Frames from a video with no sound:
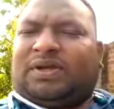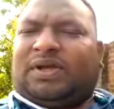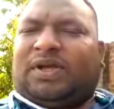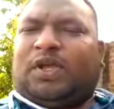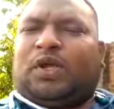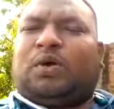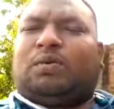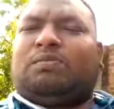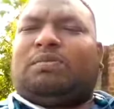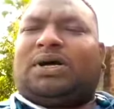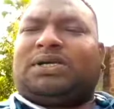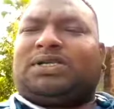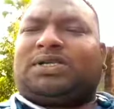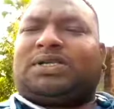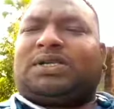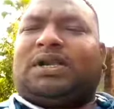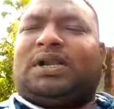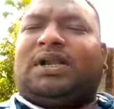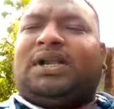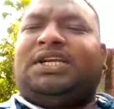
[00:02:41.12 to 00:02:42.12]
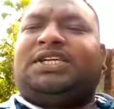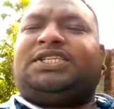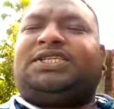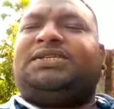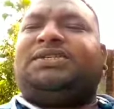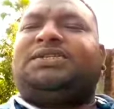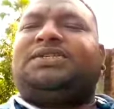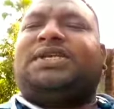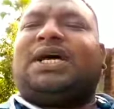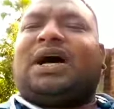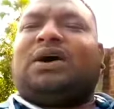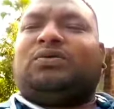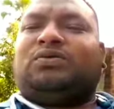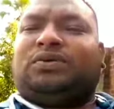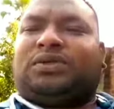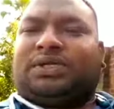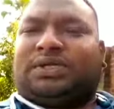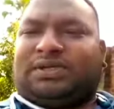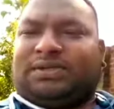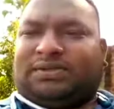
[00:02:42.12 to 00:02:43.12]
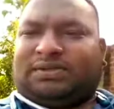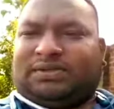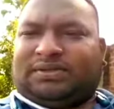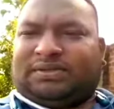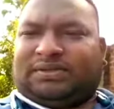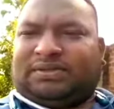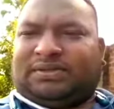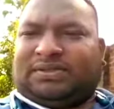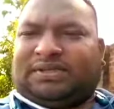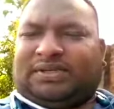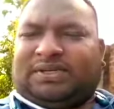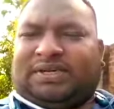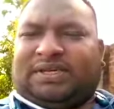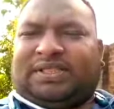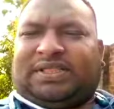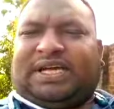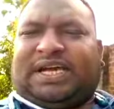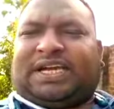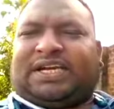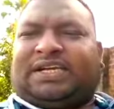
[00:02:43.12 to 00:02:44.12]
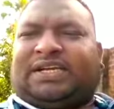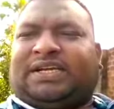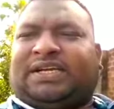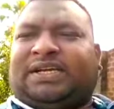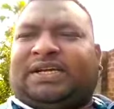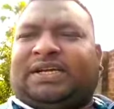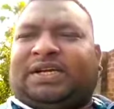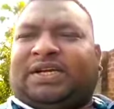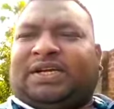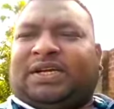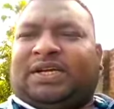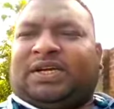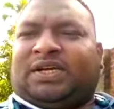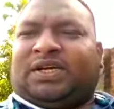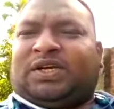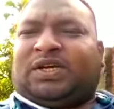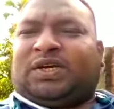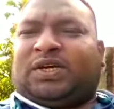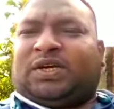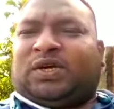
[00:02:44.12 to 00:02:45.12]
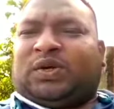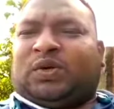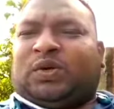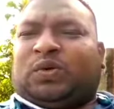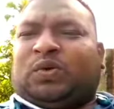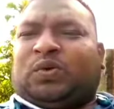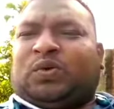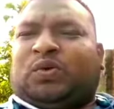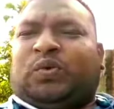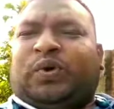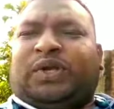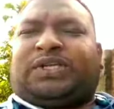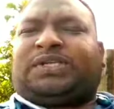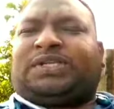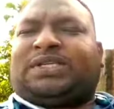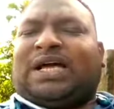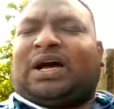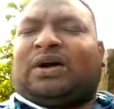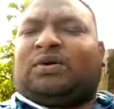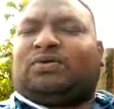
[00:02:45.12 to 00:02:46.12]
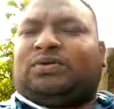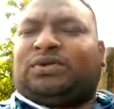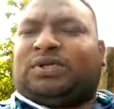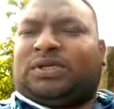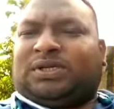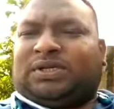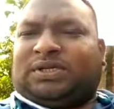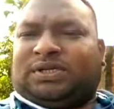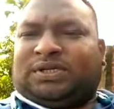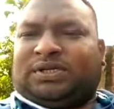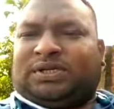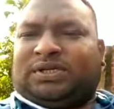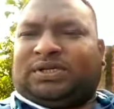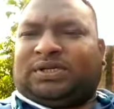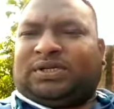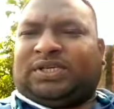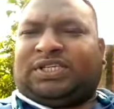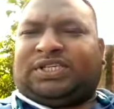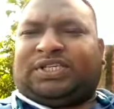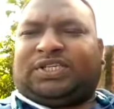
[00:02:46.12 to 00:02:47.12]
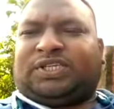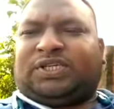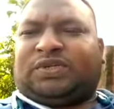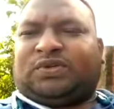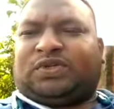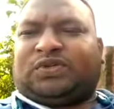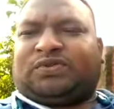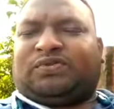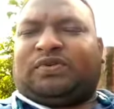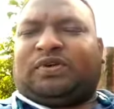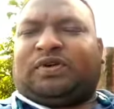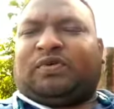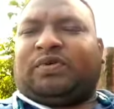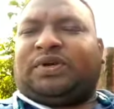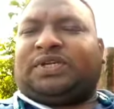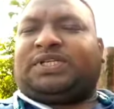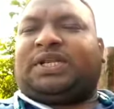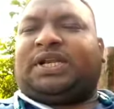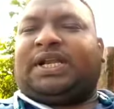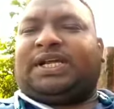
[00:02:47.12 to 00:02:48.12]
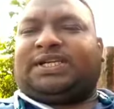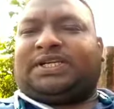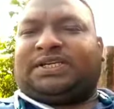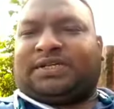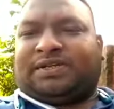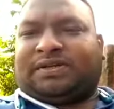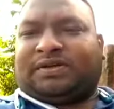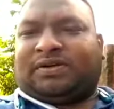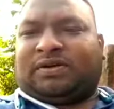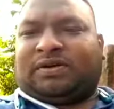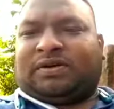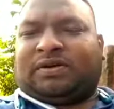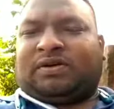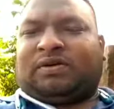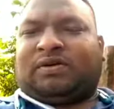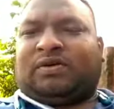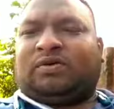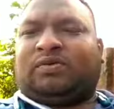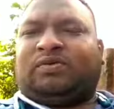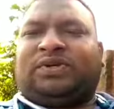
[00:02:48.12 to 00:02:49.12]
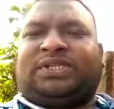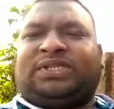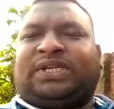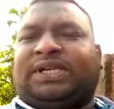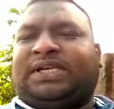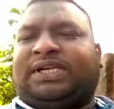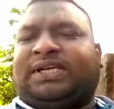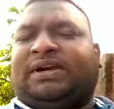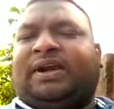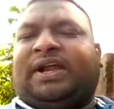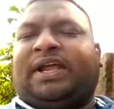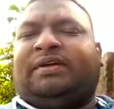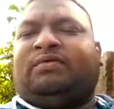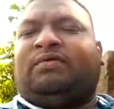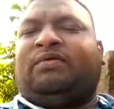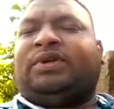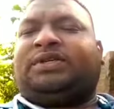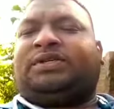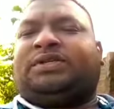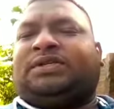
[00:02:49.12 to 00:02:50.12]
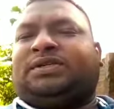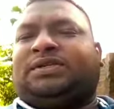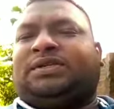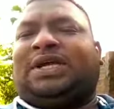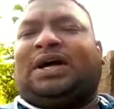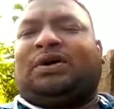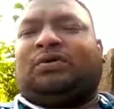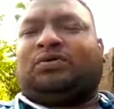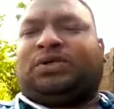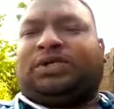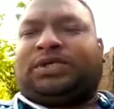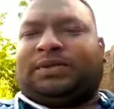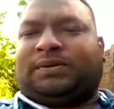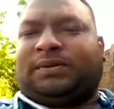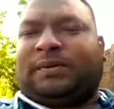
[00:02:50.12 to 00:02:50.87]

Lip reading: You must listen sound, that which sound is used for which letter, or which letter give which sound.